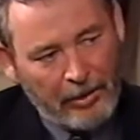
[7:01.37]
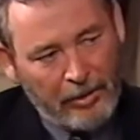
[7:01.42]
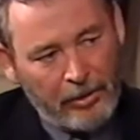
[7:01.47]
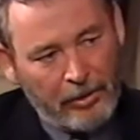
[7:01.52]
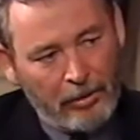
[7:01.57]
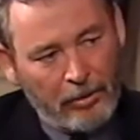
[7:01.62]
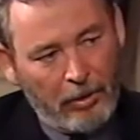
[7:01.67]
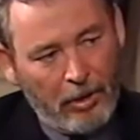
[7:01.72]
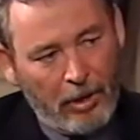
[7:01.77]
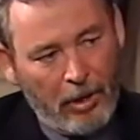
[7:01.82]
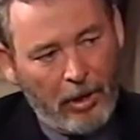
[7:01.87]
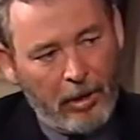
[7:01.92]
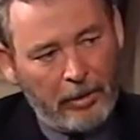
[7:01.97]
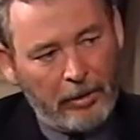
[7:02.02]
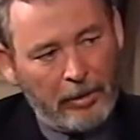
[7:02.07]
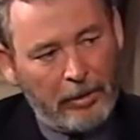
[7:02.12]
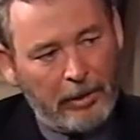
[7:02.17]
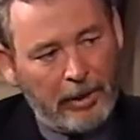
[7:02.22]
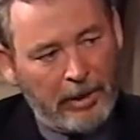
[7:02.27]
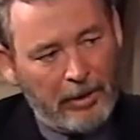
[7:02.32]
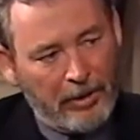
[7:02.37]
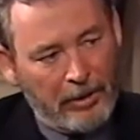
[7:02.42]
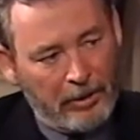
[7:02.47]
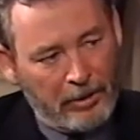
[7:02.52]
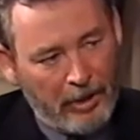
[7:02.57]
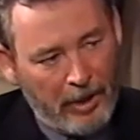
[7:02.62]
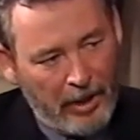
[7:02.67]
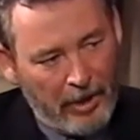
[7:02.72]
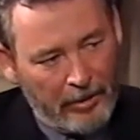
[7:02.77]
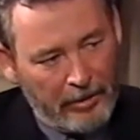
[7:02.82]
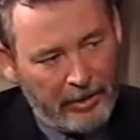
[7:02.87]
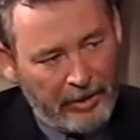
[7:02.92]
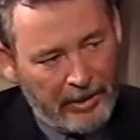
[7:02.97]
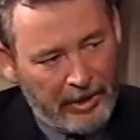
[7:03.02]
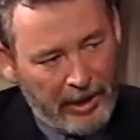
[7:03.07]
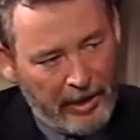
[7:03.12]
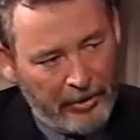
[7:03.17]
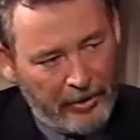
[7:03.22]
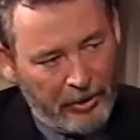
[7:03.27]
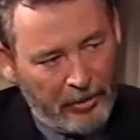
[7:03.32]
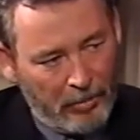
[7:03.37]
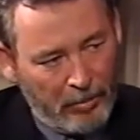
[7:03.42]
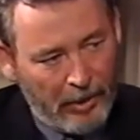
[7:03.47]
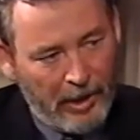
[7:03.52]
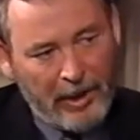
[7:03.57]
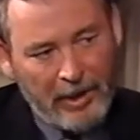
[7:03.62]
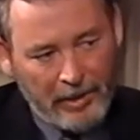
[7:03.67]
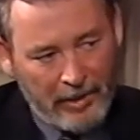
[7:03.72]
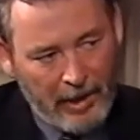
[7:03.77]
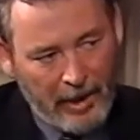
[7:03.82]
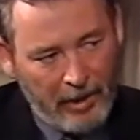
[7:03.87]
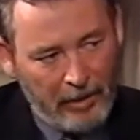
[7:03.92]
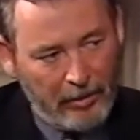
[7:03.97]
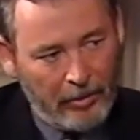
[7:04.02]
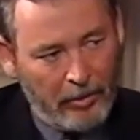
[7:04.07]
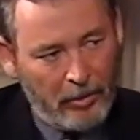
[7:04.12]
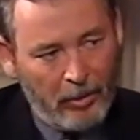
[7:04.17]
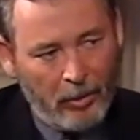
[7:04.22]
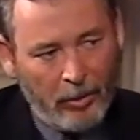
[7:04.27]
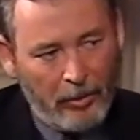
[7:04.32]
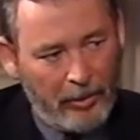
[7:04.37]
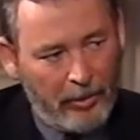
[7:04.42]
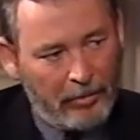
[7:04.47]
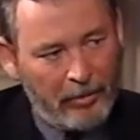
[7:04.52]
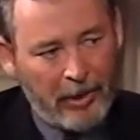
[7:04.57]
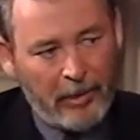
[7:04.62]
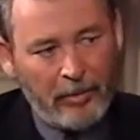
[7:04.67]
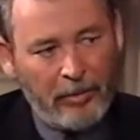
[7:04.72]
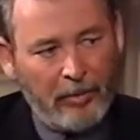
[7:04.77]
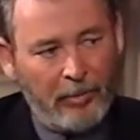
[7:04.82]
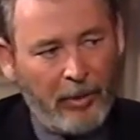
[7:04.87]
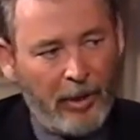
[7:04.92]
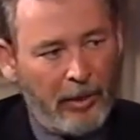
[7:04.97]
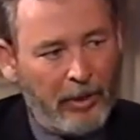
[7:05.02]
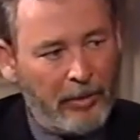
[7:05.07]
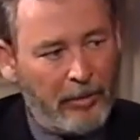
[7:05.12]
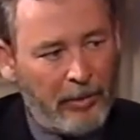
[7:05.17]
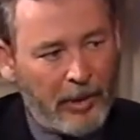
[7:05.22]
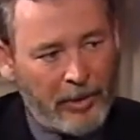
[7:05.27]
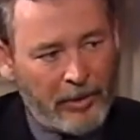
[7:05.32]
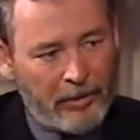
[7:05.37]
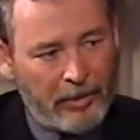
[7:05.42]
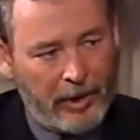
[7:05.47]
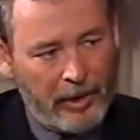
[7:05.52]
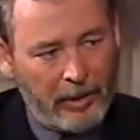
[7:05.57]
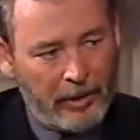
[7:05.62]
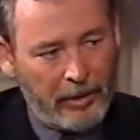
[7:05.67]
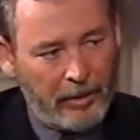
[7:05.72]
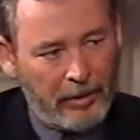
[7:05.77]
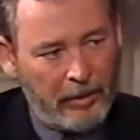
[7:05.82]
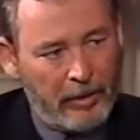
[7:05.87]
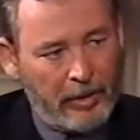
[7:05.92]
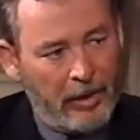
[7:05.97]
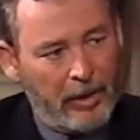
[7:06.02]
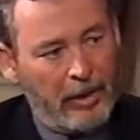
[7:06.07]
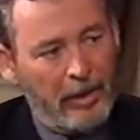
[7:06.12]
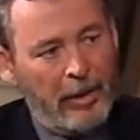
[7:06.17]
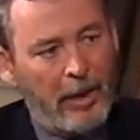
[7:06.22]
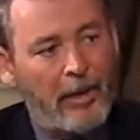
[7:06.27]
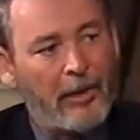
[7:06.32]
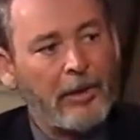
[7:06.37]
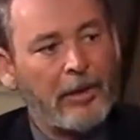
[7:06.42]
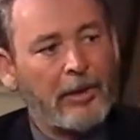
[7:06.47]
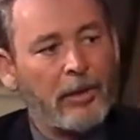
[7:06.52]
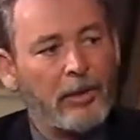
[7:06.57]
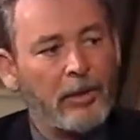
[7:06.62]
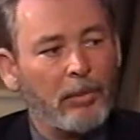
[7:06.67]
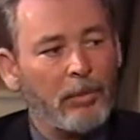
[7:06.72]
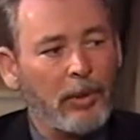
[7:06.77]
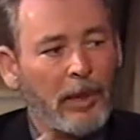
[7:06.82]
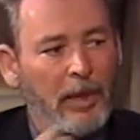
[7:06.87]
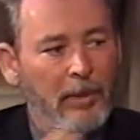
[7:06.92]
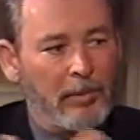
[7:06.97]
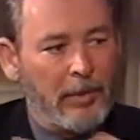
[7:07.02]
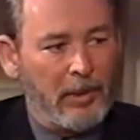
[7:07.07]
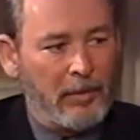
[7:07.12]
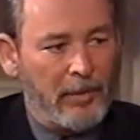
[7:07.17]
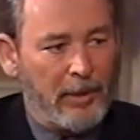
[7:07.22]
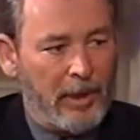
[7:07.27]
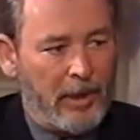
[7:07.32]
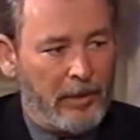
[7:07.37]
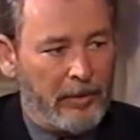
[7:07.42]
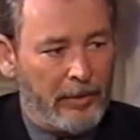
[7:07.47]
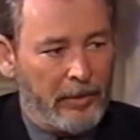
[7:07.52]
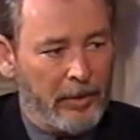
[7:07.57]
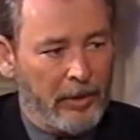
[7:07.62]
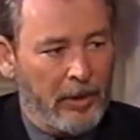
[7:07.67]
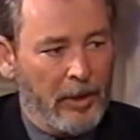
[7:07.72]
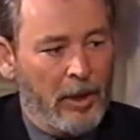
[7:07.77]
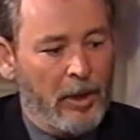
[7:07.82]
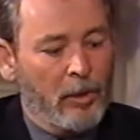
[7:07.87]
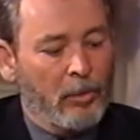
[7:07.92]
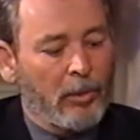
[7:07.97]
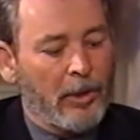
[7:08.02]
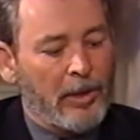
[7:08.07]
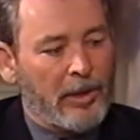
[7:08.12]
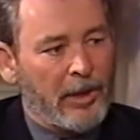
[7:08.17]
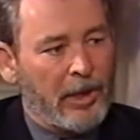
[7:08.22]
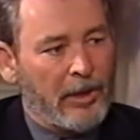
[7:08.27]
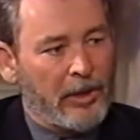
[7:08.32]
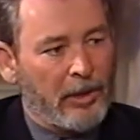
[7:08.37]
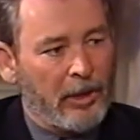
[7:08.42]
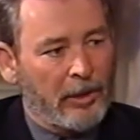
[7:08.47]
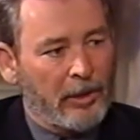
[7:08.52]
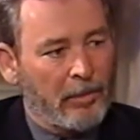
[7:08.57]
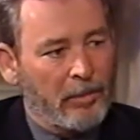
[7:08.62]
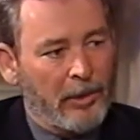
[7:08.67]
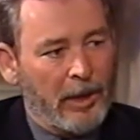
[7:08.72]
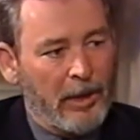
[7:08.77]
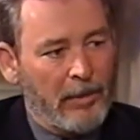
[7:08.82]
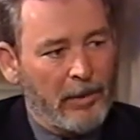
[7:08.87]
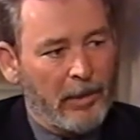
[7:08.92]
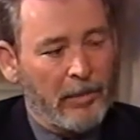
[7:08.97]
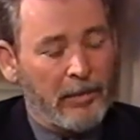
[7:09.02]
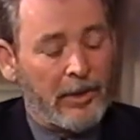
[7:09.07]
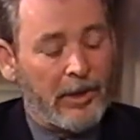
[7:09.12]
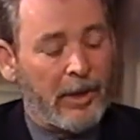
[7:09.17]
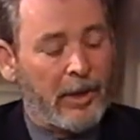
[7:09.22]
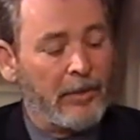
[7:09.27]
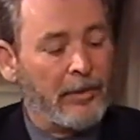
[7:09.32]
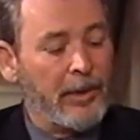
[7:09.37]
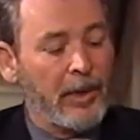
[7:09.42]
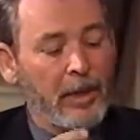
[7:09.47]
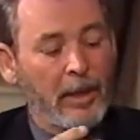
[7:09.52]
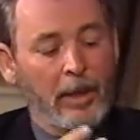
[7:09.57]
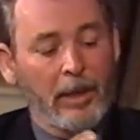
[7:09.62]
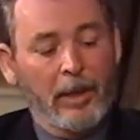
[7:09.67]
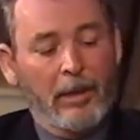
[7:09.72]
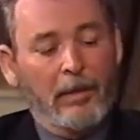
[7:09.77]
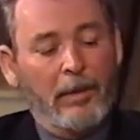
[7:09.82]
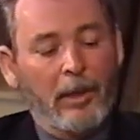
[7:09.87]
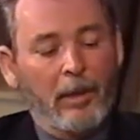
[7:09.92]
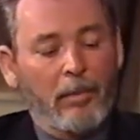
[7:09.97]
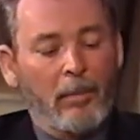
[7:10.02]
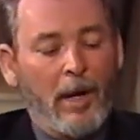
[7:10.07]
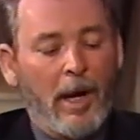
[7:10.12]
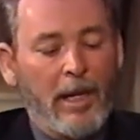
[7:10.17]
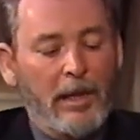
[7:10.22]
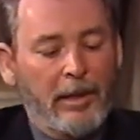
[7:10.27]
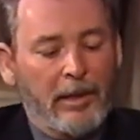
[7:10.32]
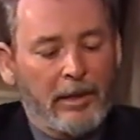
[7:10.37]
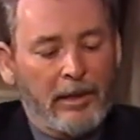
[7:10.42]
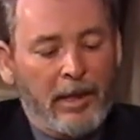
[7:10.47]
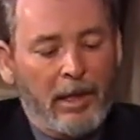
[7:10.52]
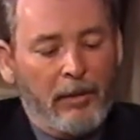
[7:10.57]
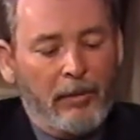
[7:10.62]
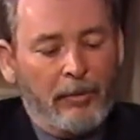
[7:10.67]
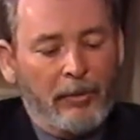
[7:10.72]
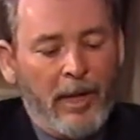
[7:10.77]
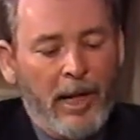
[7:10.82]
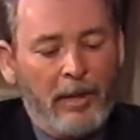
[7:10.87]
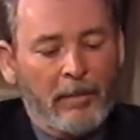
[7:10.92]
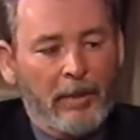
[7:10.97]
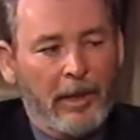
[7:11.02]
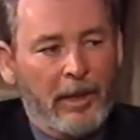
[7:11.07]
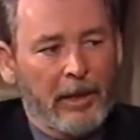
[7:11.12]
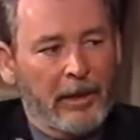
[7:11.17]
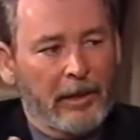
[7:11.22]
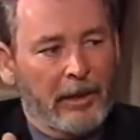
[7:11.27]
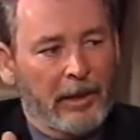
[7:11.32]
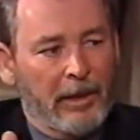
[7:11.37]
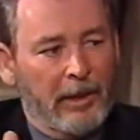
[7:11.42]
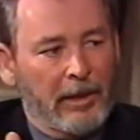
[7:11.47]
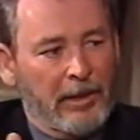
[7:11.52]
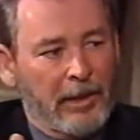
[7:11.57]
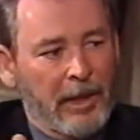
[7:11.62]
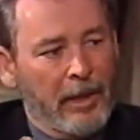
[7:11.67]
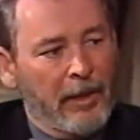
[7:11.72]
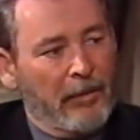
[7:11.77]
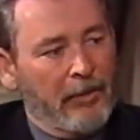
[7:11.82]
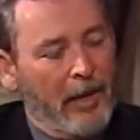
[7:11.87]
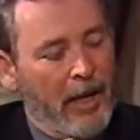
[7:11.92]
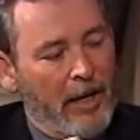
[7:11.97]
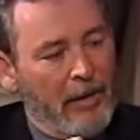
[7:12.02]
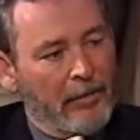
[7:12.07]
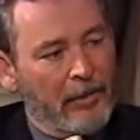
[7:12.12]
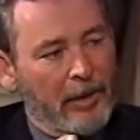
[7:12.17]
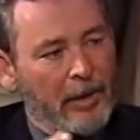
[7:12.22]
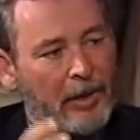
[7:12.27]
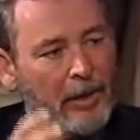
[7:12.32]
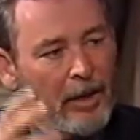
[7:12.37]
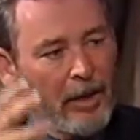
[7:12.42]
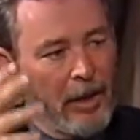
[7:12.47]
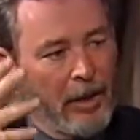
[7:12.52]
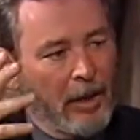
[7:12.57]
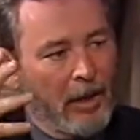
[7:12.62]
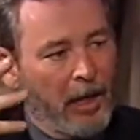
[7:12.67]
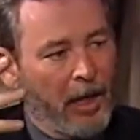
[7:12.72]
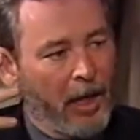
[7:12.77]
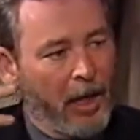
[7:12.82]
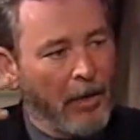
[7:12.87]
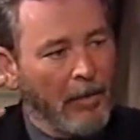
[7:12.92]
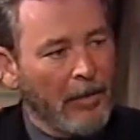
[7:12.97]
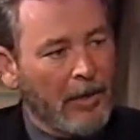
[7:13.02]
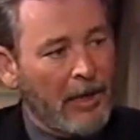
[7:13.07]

too long is the child's attention breaks down and the whole thing becomes very frustrating. Now they start to blame themselves. Mm-hmm. Once they start to blame themselves, their mind is now fragmented. Instead of having uh, the